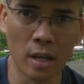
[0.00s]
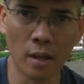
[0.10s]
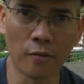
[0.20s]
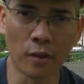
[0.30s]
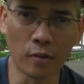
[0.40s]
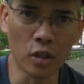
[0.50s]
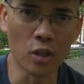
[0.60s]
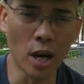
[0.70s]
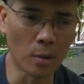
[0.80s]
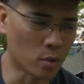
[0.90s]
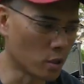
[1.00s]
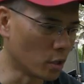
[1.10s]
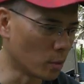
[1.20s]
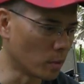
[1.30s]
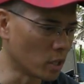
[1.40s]
if the shot was
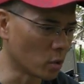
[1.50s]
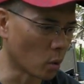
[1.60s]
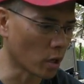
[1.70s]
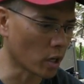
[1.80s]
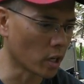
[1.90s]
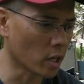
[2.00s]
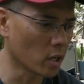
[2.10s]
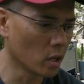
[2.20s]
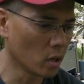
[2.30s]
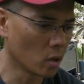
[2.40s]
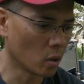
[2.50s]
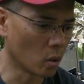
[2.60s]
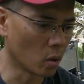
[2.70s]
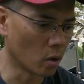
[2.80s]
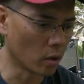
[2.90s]
due to me torquing
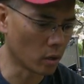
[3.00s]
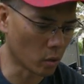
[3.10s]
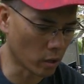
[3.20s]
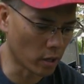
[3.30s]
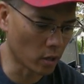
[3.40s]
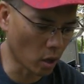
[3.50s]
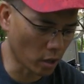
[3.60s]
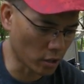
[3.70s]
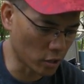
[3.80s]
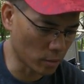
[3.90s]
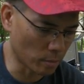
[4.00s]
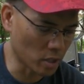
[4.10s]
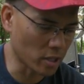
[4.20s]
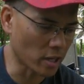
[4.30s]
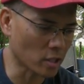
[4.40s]
or a yardage
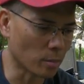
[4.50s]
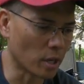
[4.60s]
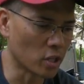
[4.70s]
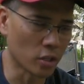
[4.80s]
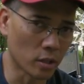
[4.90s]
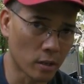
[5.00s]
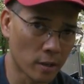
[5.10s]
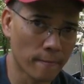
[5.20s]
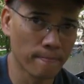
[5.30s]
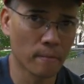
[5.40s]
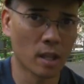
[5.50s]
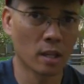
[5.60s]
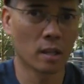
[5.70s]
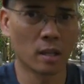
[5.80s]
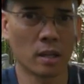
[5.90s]
misestimation.
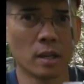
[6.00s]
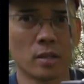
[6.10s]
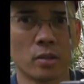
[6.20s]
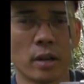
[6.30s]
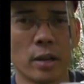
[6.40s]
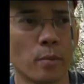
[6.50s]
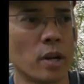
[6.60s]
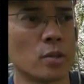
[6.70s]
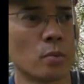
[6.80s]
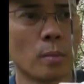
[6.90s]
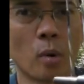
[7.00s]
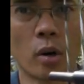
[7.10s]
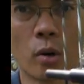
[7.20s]
So anyways, one more